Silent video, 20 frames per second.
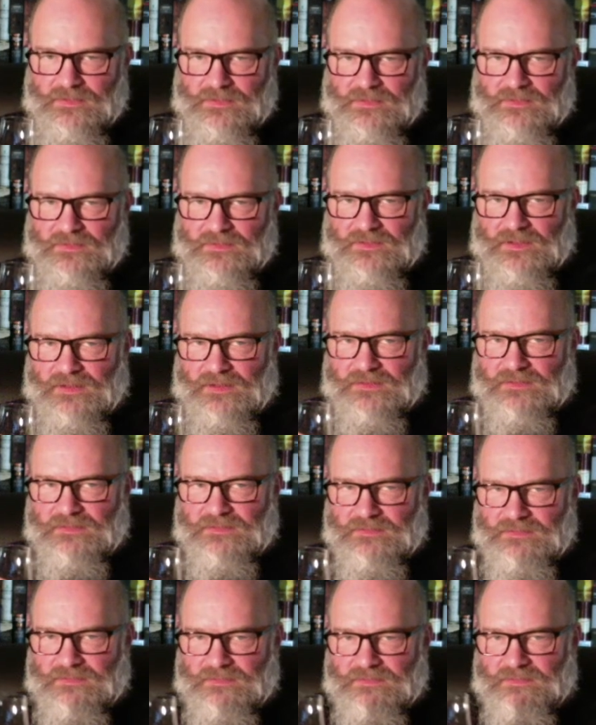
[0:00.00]
that
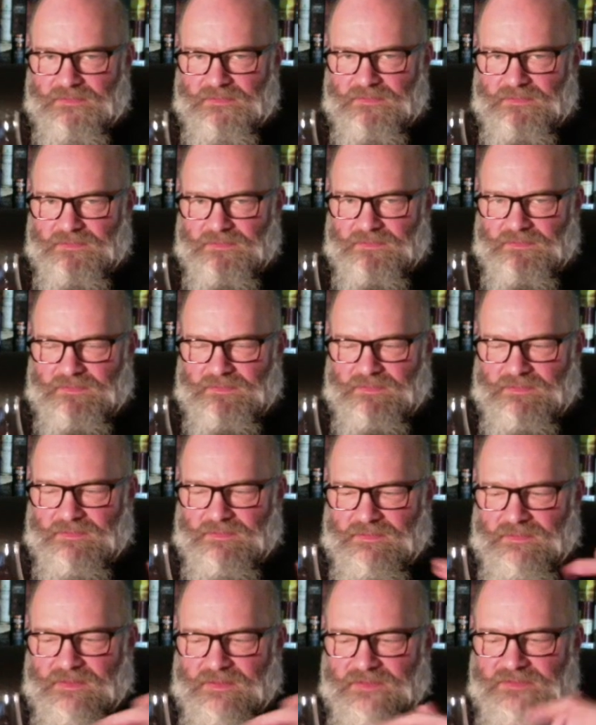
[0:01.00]

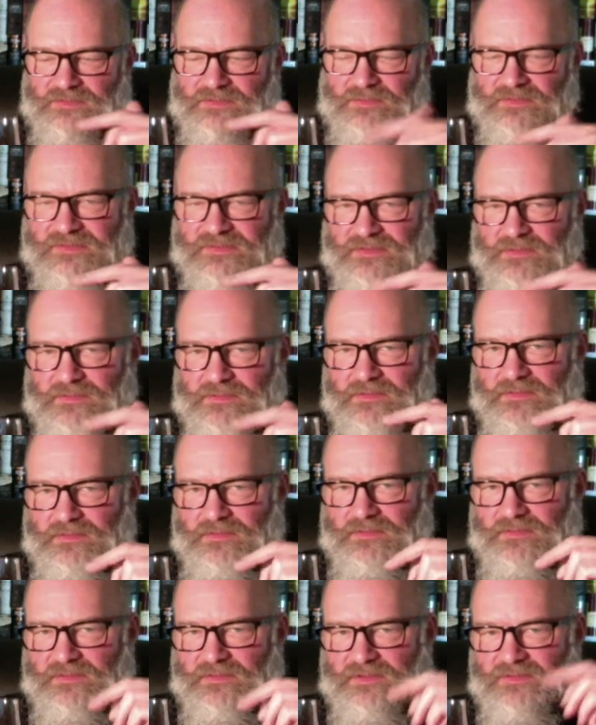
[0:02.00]
this was
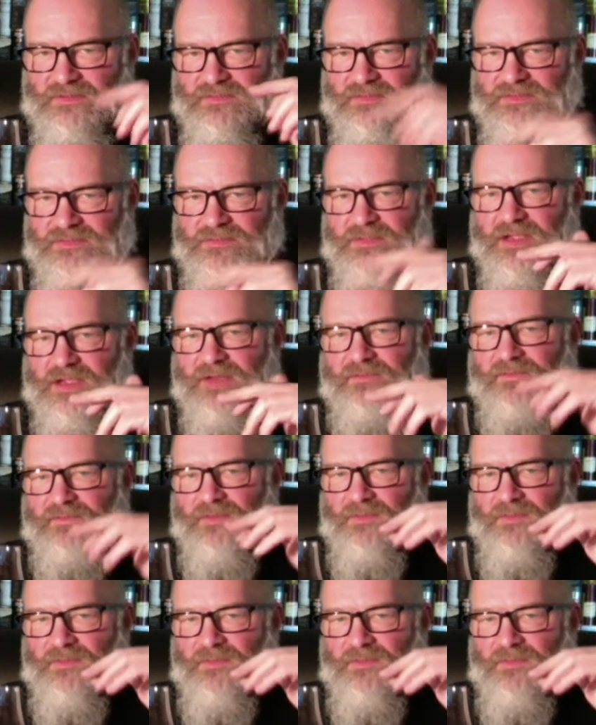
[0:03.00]
made from